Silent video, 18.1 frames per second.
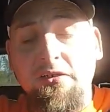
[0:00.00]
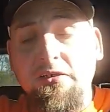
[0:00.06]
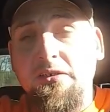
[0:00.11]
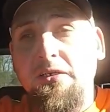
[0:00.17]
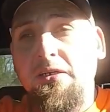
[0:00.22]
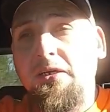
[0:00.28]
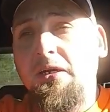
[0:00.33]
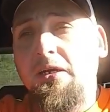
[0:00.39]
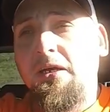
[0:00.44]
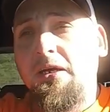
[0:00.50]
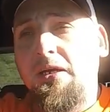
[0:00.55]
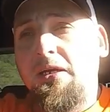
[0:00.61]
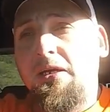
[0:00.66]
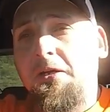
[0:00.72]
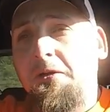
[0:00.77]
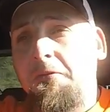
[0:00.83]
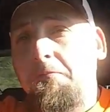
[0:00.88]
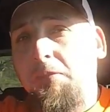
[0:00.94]

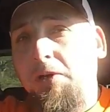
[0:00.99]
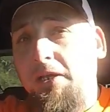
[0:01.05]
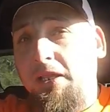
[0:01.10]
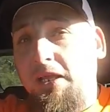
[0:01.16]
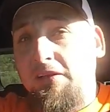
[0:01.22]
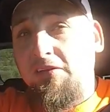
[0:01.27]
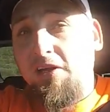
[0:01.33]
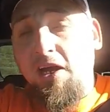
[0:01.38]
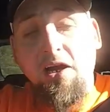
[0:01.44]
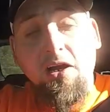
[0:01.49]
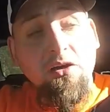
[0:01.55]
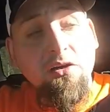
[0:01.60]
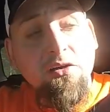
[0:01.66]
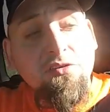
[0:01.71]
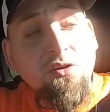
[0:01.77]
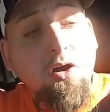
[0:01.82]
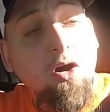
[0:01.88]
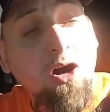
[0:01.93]
but that tire
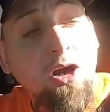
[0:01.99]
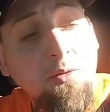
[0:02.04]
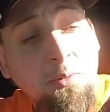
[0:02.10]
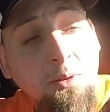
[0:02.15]
has already